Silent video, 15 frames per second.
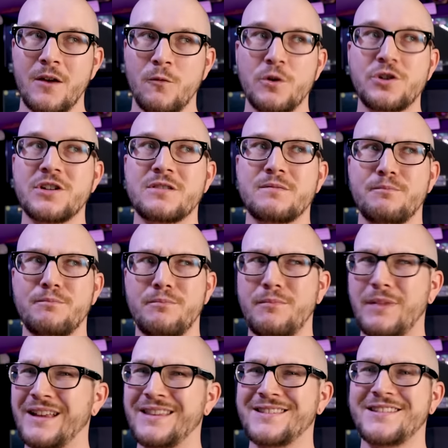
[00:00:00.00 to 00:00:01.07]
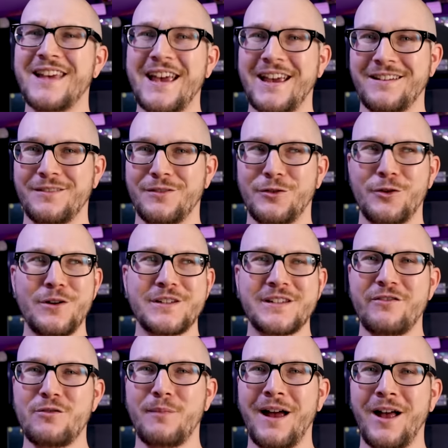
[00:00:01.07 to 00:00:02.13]
which is insane.
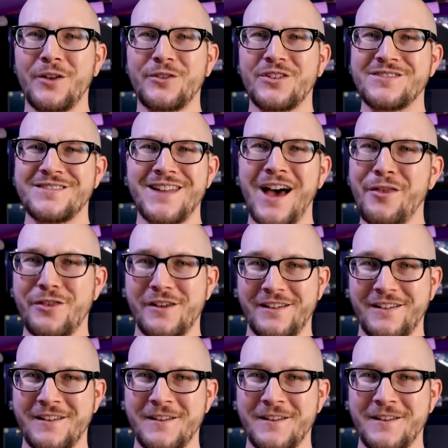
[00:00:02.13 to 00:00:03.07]
37 miles is nothing.